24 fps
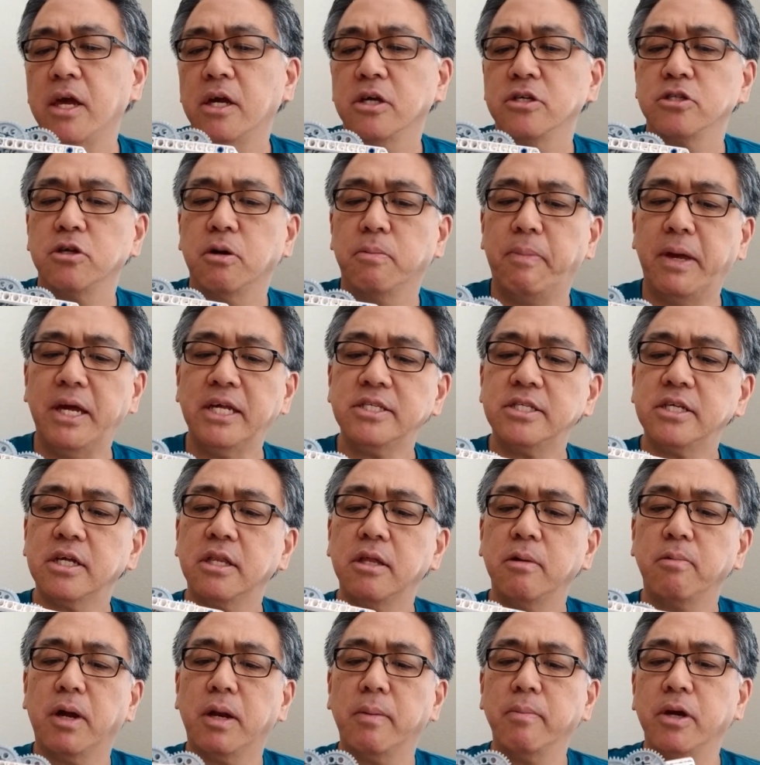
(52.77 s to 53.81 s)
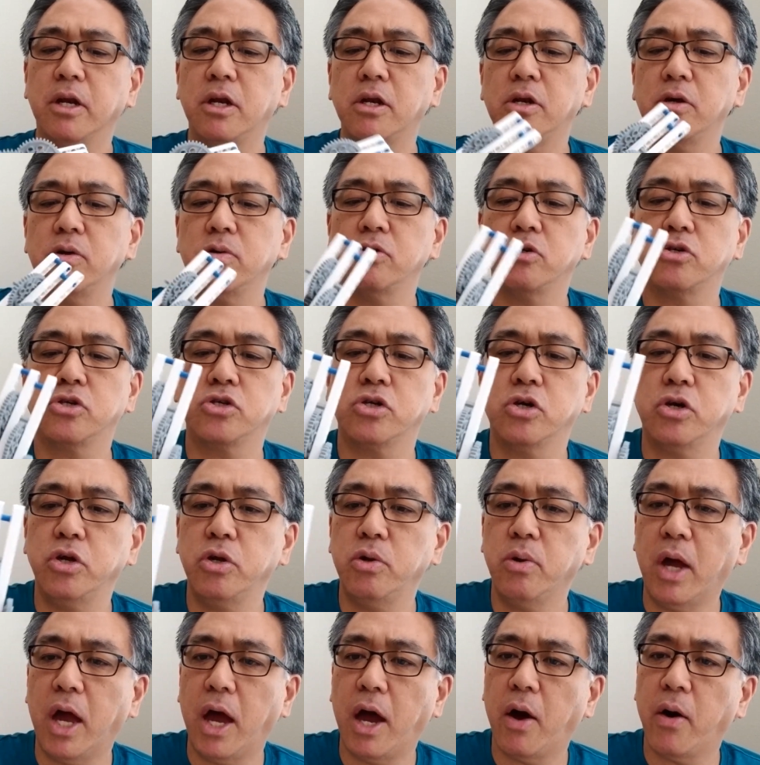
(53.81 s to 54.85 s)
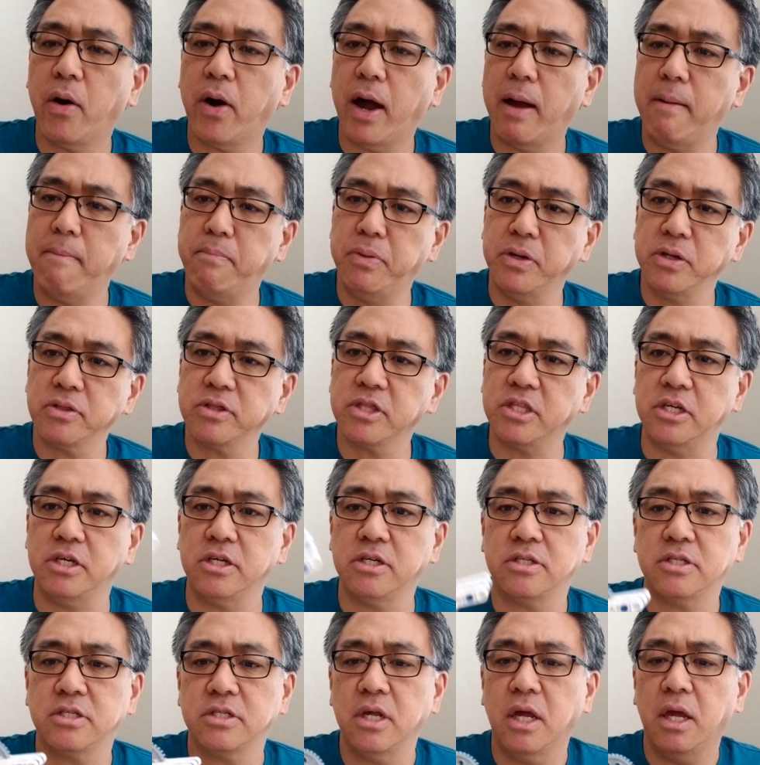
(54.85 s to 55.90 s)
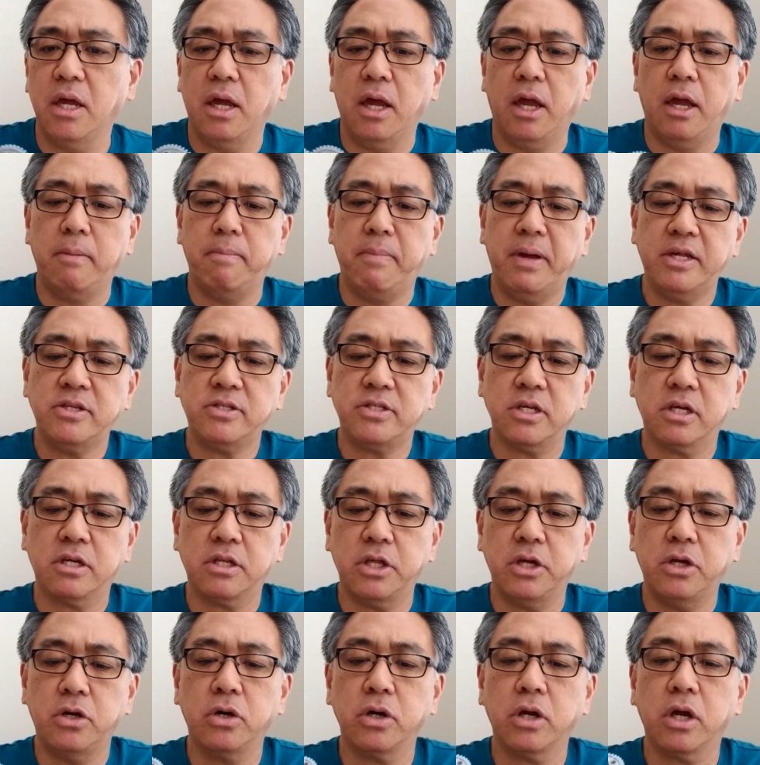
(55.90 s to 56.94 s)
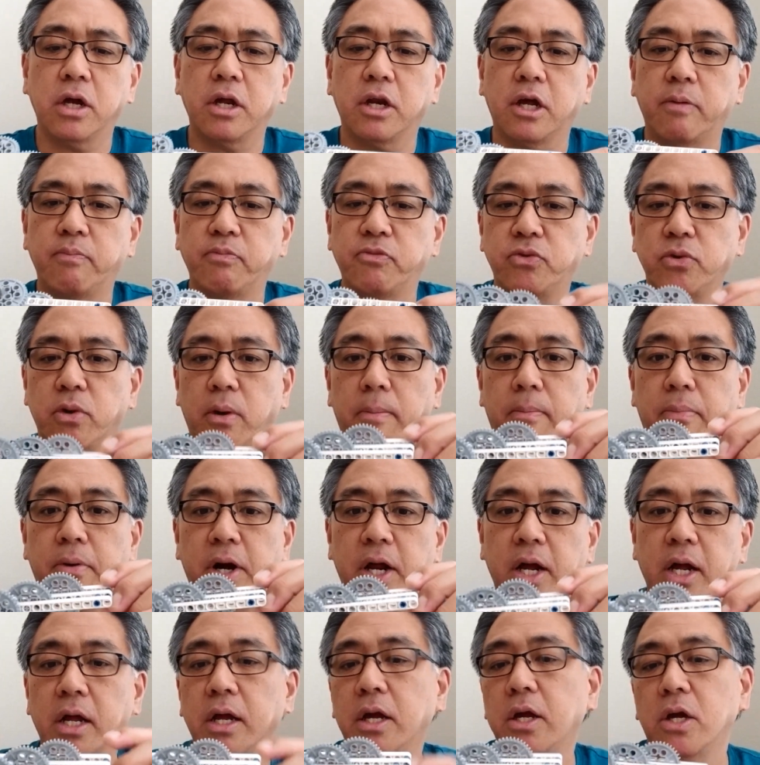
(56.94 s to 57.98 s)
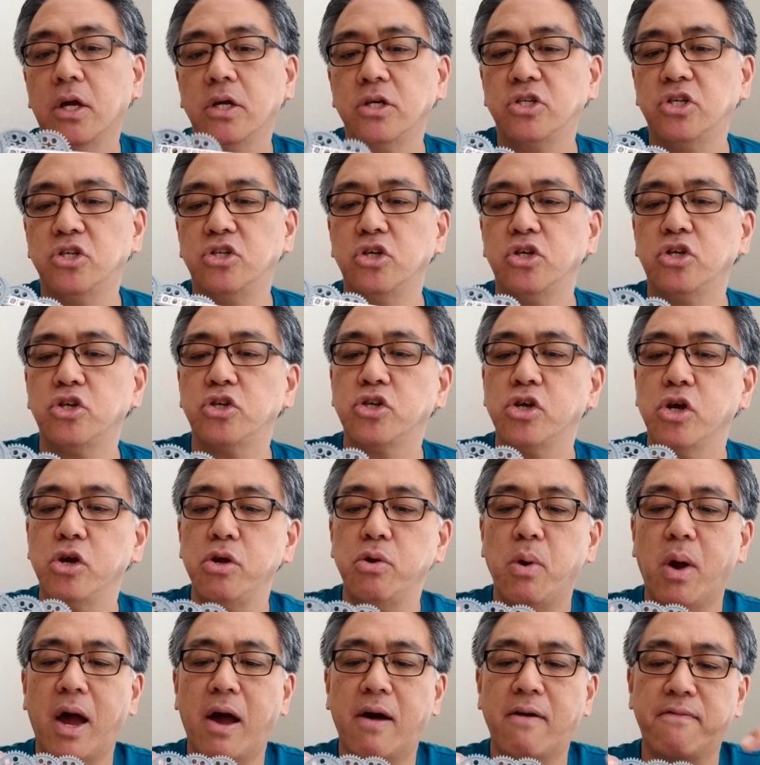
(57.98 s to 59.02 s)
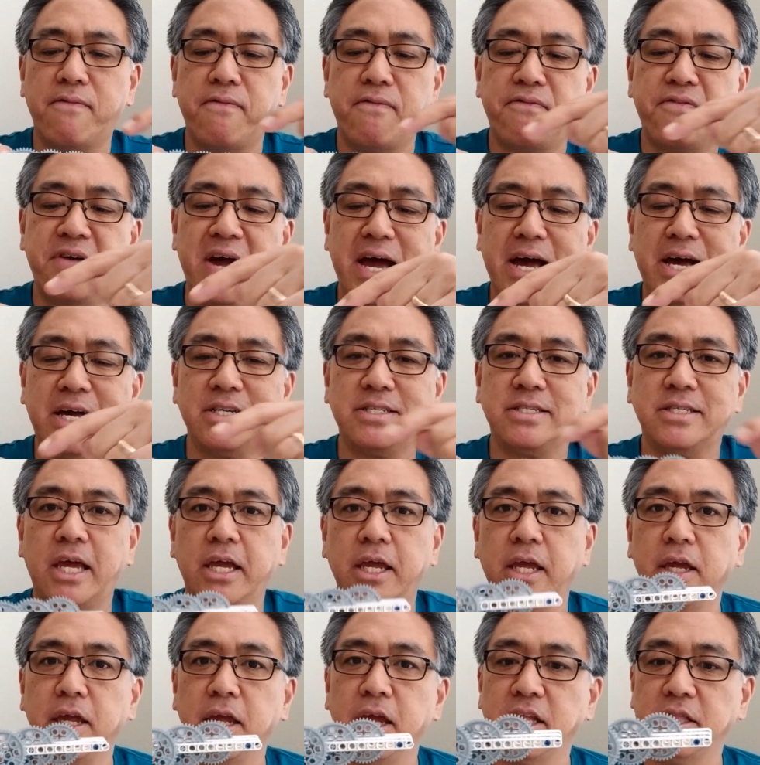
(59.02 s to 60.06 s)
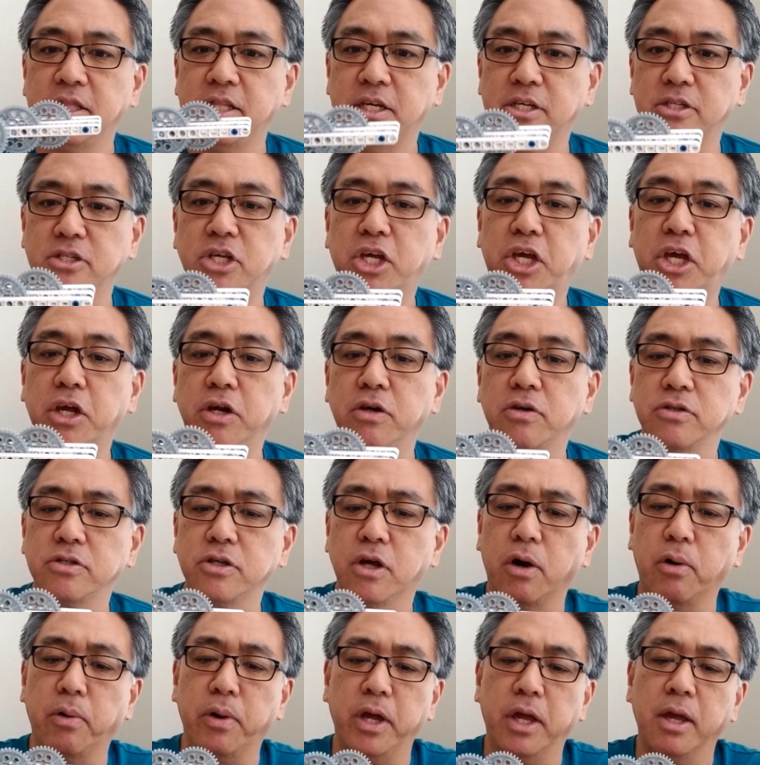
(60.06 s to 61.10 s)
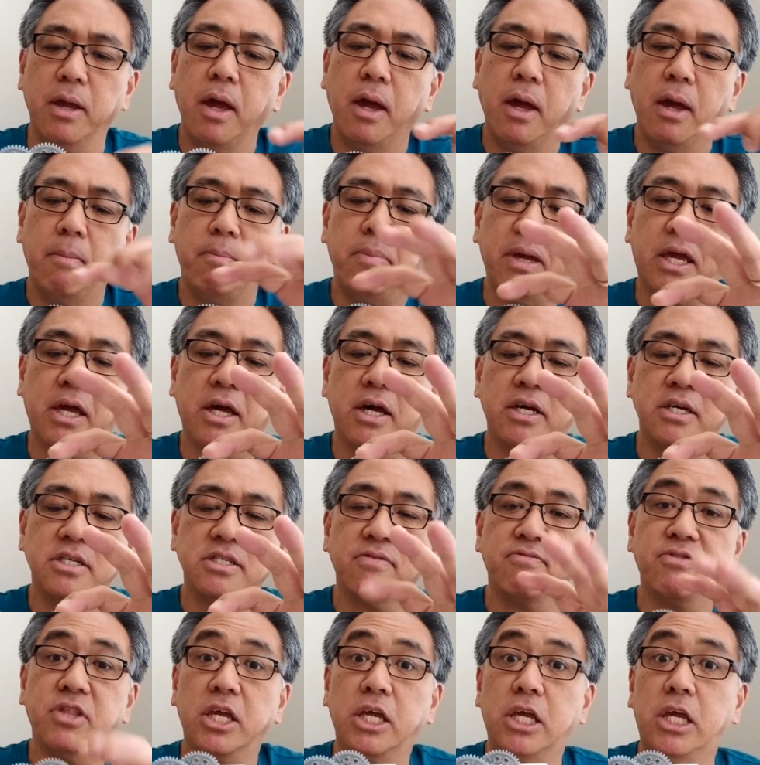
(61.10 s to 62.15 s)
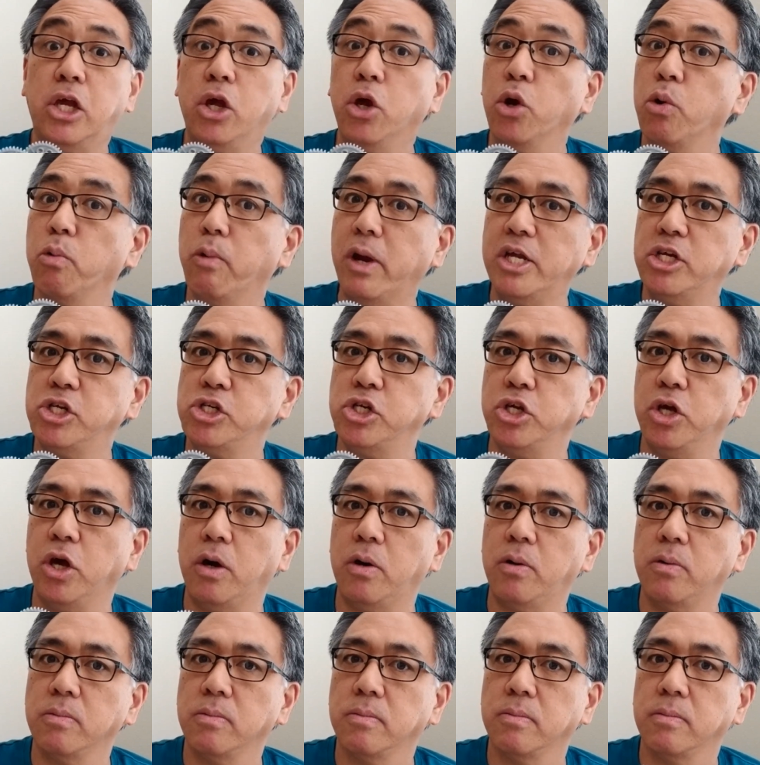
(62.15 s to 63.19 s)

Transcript: So basically what I'm going to do is show you how I built this and basically hook it up to a brick to just show you how fast I can get these gears going because of the gear ratio.